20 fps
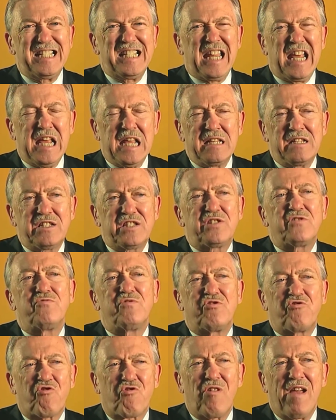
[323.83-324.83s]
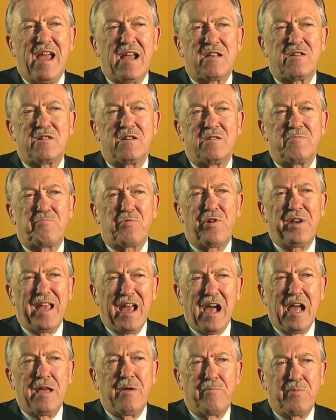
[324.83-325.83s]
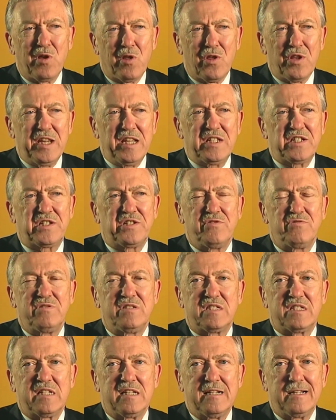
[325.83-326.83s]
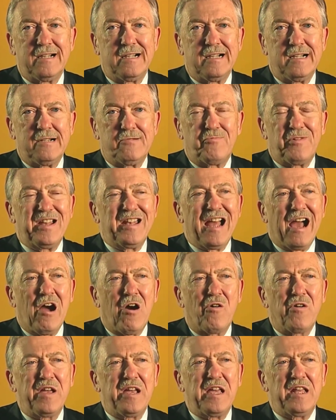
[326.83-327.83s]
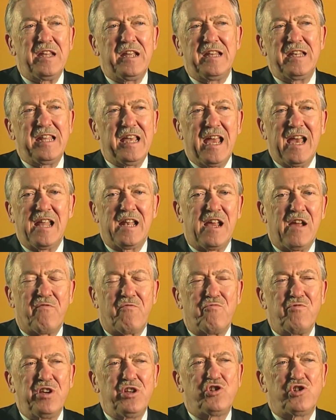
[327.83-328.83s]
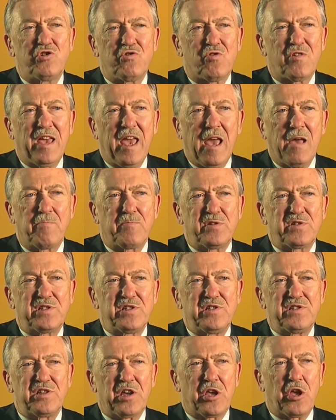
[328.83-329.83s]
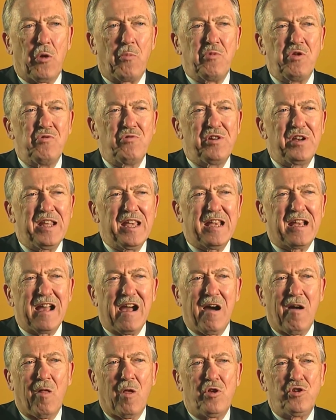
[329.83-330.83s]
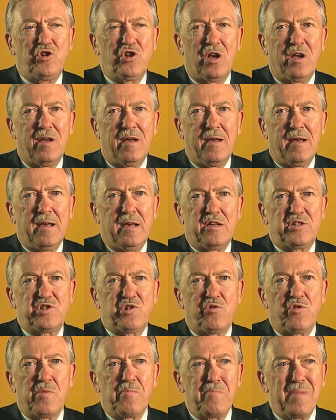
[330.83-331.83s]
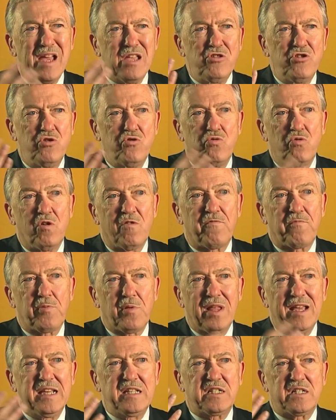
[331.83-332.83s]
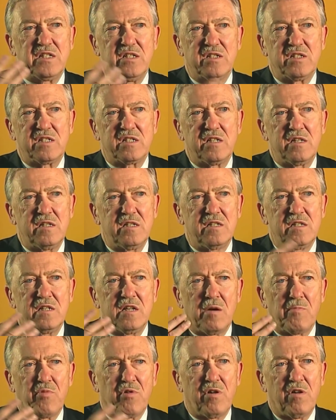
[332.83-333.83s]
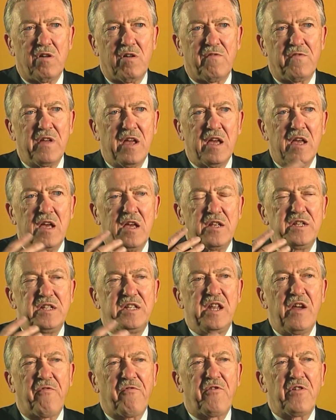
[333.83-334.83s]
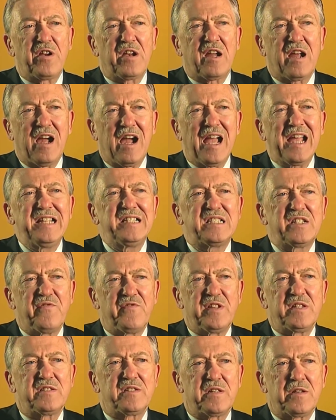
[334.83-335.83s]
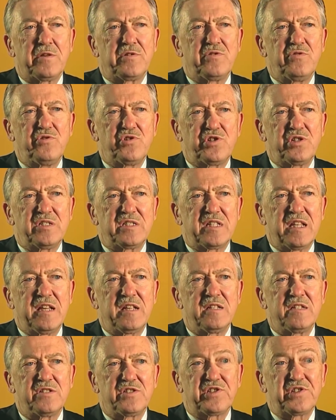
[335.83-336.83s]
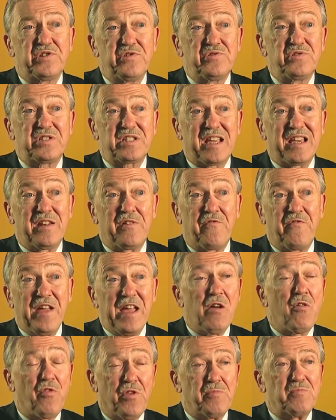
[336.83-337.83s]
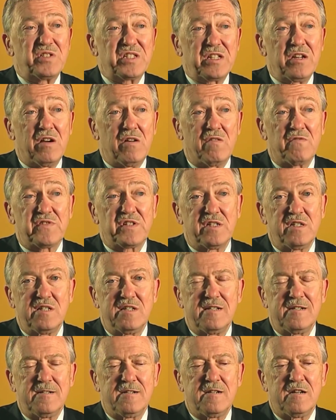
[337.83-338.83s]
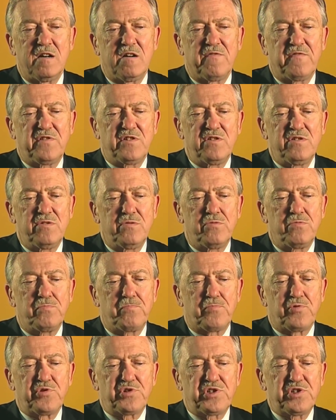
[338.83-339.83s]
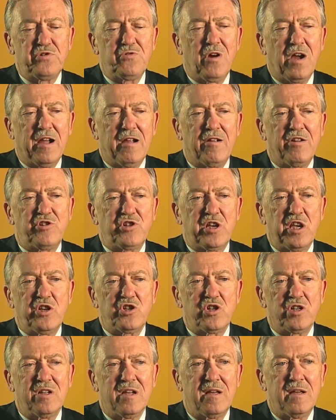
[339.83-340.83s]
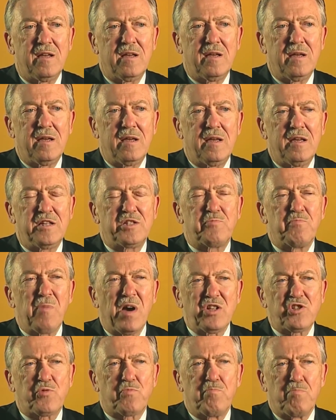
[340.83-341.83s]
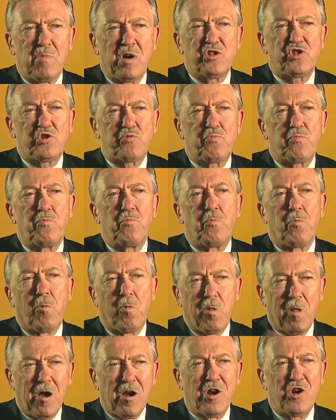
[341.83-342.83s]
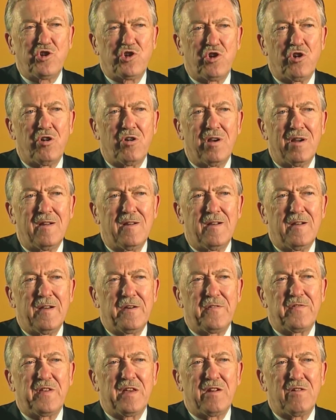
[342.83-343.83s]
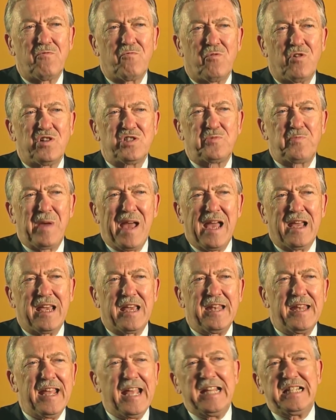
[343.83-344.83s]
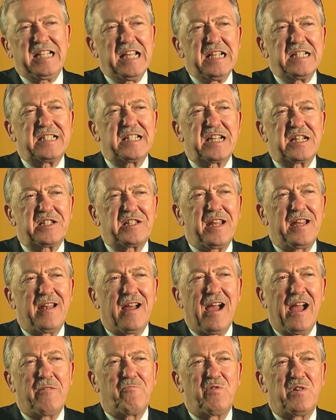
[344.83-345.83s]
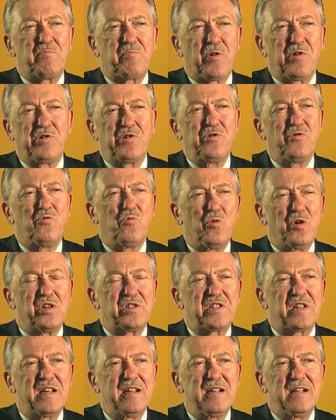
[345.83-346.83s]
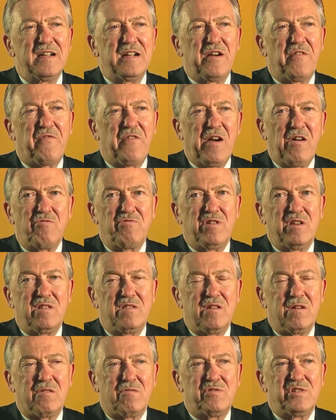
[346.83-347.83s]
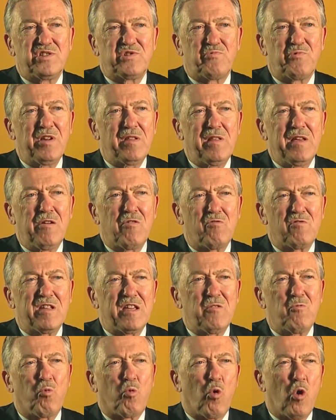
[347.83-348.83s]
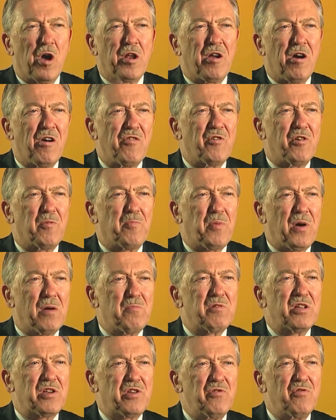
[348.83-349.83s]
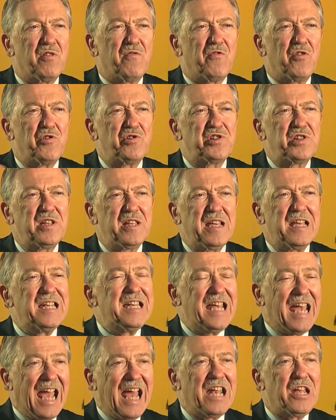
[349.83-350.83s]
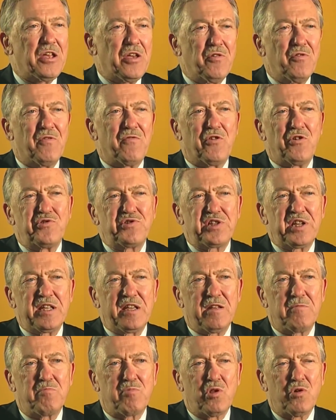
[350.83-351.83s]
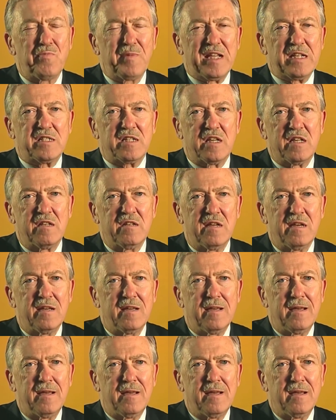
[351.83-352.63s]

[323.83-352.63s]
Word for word: tends to attract uh, pretty high ability students. We now in Indiana have regional campuses, a community college. So the menu of places, the number of different kinds of institutions that students can avail themselves of to pursue higher education is much, much larger than it was back in 1869 when Purdue was founded. There was really only one other public university, Indiana University at Bloomington,